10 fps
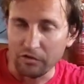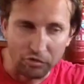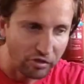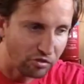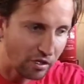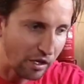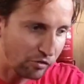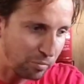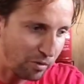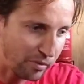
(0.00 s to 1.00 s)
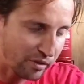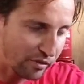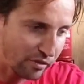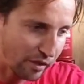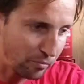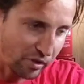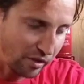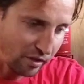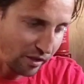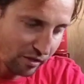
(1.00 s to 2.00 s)
traditional house plumbing thing,
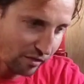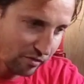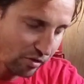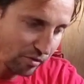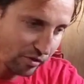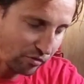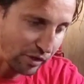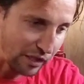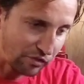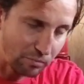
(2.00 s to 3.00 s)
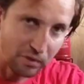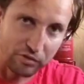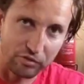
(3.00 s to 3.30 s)
but it you know, it's really simple.